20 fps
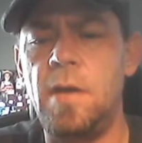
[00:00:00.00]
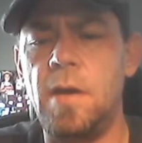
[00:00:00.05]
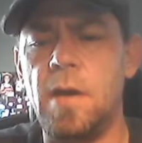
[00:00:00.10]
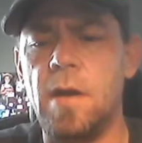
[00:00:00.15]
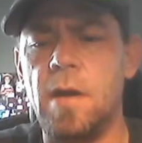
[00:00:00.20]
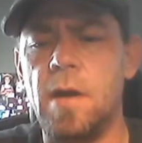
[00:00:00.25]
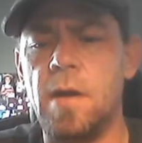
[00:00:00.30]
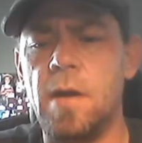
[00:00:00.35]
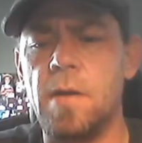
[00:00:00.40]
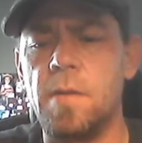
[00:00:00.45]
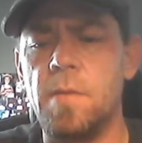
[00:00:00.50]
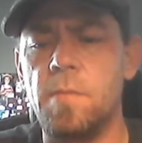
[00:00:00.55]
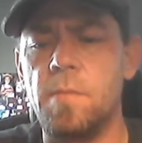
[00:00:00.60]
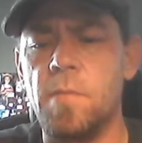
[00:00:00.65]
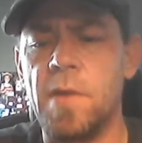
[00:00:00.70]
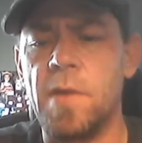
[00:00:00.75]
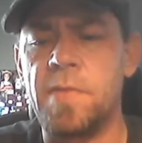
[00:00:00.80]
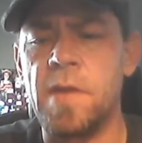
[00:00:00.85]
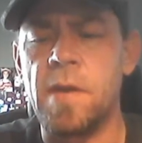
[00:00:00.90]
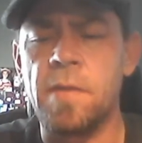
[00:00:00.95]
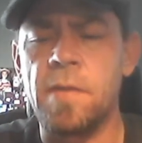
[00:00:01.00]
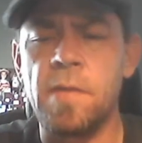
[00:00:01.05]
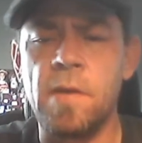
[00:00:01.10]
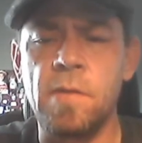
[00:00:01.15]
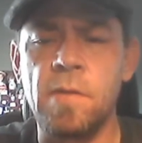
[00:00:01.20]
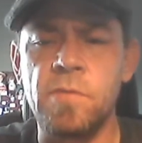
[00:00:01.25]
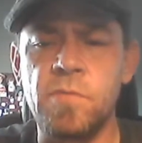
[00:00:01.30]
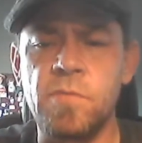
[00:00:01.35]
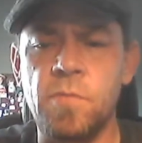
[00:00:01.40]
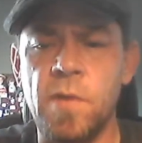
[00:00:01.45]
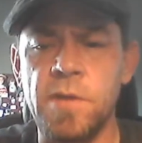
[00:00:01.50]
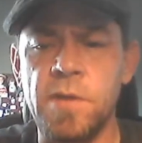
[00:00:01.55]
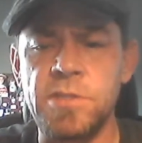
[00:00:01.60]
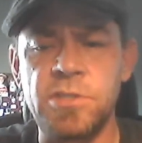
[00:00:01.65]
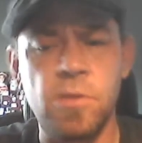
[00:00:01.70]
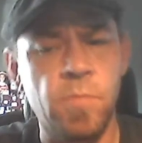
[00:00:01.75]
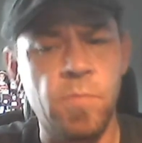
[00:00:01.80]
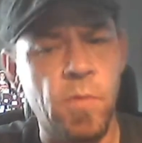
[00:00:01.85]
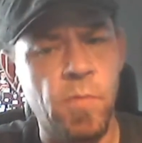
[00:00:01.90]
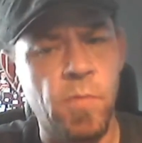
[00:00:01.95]
right then and there is why it
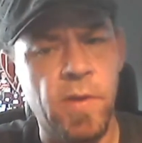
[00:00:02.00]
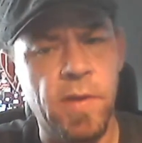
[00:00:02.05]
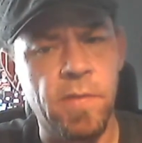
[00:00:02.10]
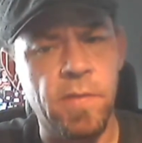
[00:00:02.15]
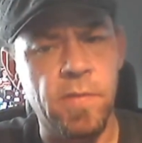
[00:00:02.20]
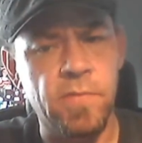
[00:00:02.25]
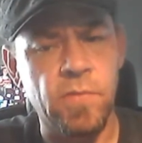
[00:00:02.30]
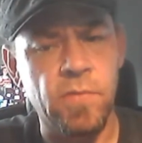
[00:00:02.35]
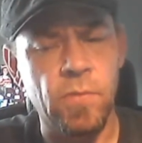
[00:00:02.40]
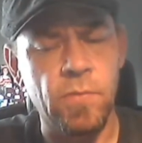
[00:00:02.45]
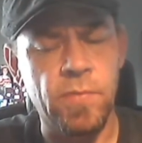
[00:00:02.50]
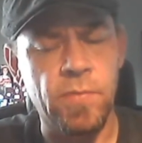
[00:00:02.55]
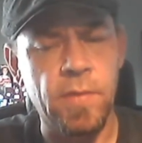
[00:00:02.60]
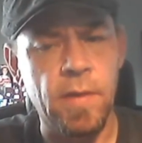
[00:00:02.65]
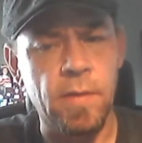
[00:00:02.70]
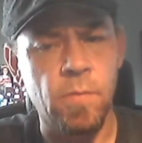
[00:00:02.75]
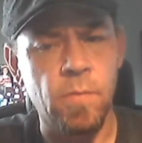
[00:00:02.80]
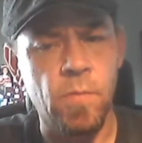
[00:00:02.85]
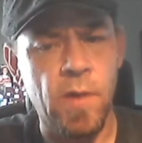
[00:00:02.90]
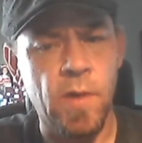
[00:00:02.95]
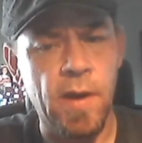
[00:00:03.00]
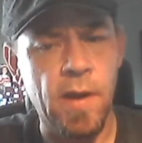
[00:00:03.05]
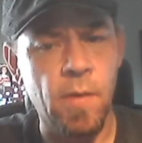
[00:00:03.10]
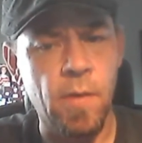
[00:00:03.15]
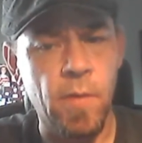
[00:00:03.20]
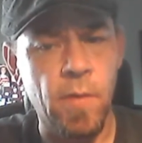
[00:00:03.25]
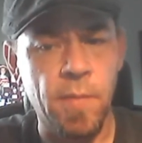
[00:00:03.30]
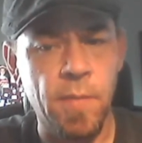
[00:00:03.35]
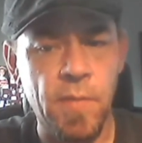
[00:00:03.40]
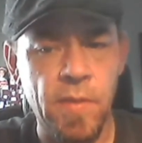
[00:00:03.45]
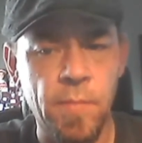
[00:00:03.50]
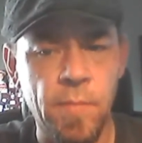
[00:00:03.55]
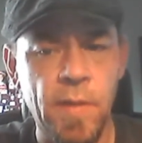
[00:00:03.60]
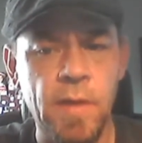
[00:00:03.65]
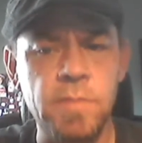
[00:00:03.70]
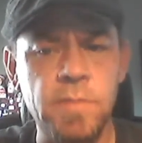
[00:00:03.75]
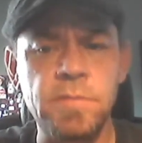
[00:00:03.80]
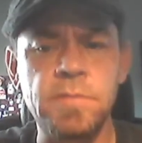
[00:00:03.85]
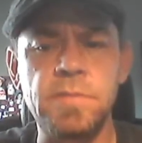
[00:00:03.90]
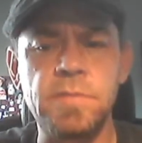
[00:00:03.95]
showed me we did this whole thing, why I went up in the
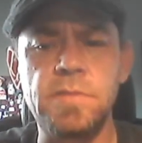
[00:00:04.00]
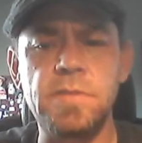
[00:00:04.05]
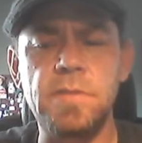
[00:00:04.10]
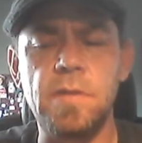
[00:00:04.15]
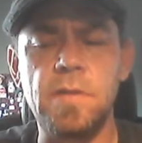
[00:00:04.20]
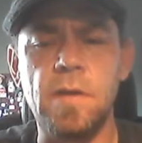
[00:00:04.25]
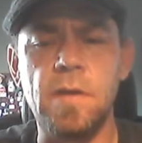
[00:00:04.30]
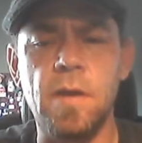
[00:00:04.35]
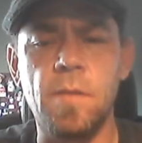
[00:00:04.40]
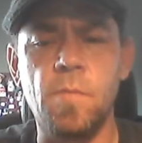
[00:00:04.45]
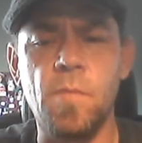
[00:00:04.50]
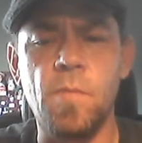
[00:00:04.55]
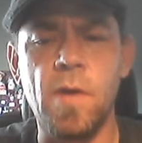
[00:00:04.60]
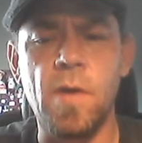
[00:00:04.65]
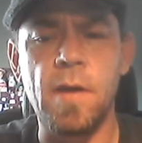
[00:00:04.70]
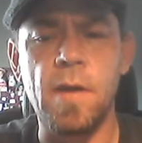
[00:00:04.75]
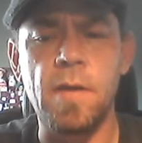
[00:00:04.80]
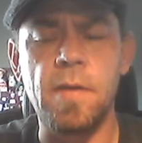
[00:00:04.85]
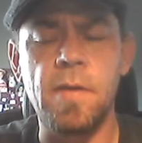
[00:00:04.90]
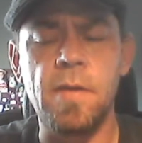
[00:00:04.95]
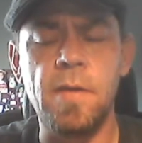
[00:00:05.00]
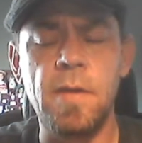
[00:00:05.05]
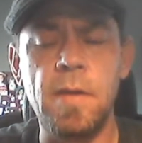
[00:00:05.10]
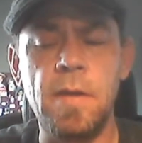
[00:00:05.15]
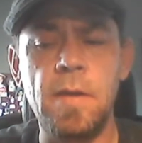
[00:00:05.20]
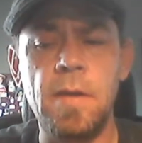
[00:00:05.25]
mountains, why